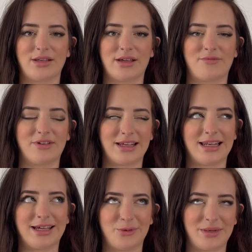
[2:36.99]
feeling a
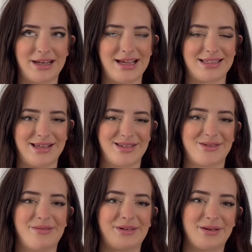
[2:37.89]
little bit lazy, so
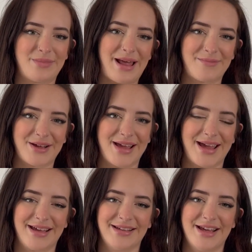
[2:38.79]
I'm going to plait my
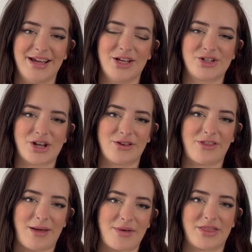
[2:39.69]
hair and show you
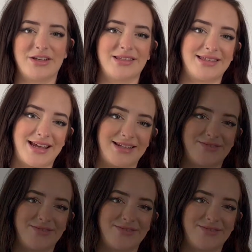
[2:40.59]
that method instead.